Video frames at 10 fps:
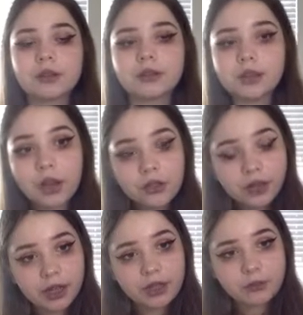Other
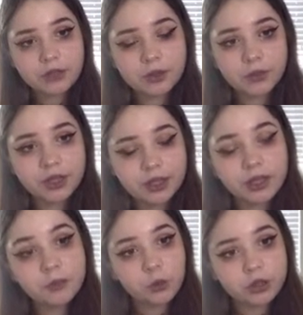animals, we eat
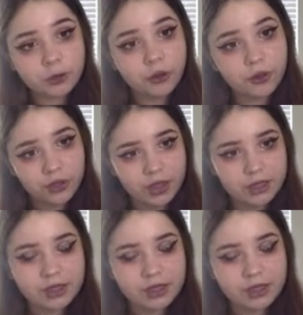multiple things.